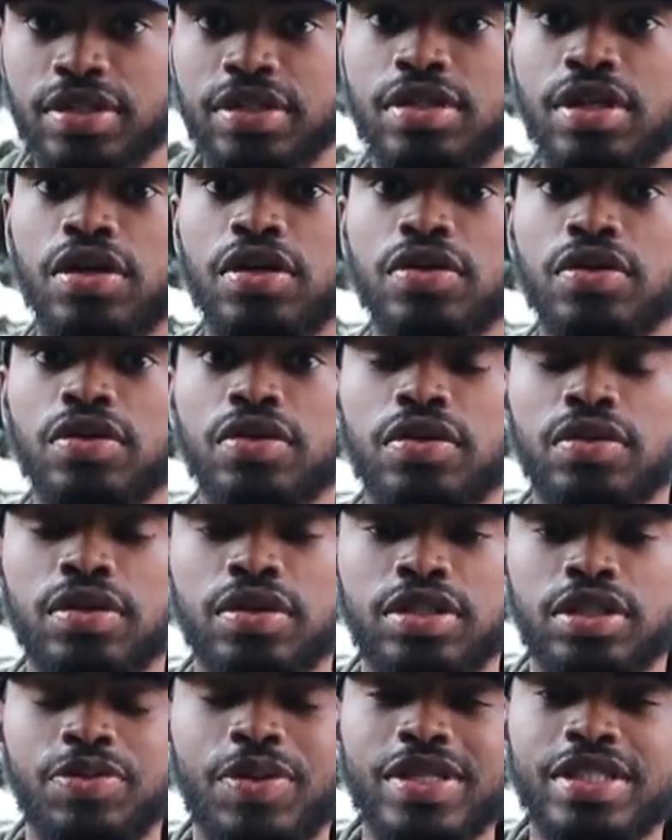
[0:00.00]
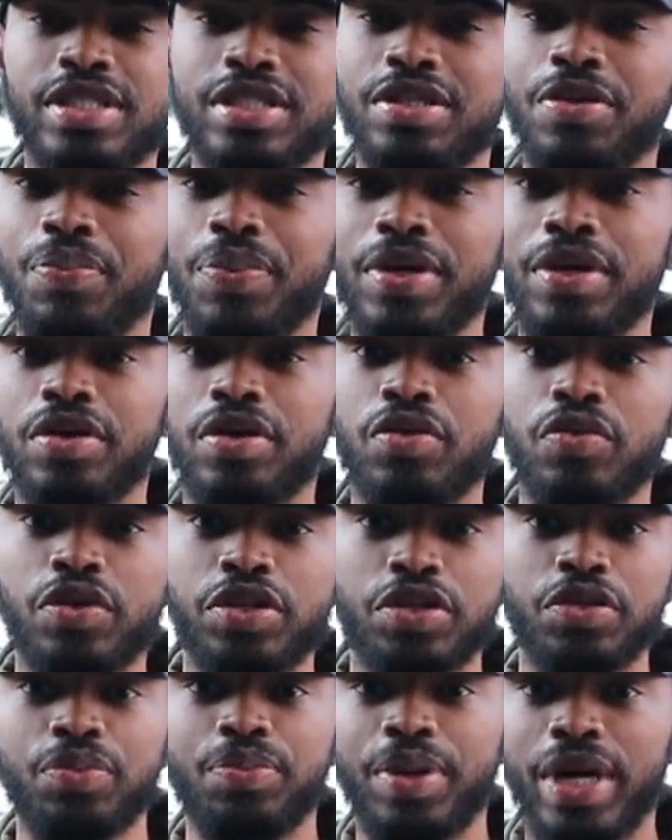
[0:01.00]
So, especially depending on where
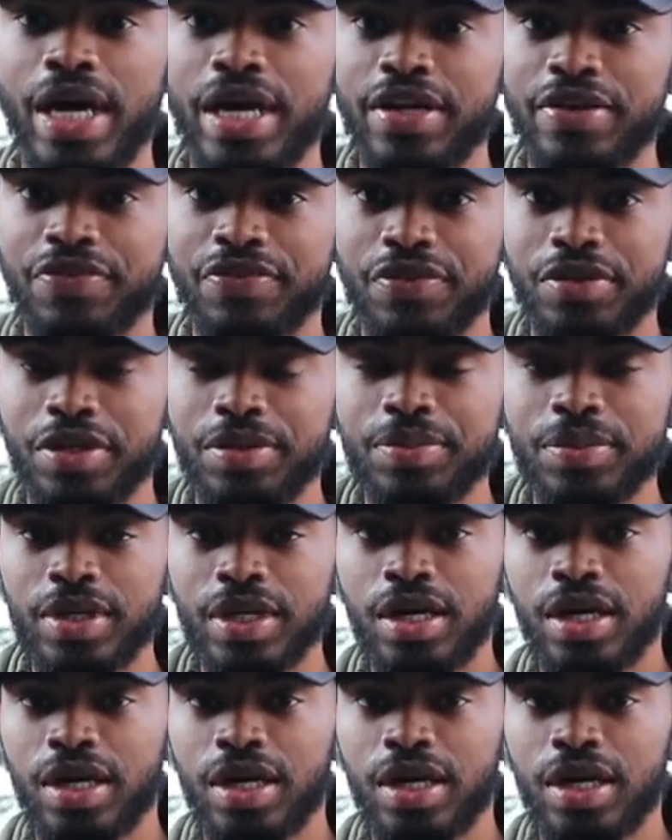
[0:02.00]
you're buying it from,